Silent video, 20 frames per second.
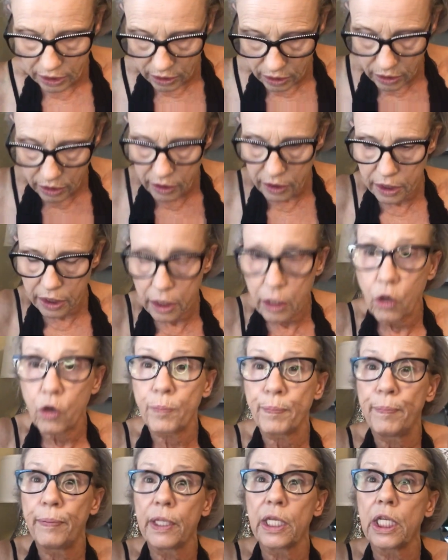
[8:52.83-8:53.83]
is get
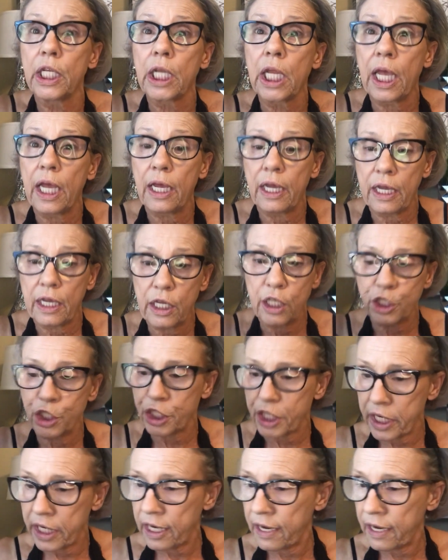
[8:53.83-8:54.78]
our blush,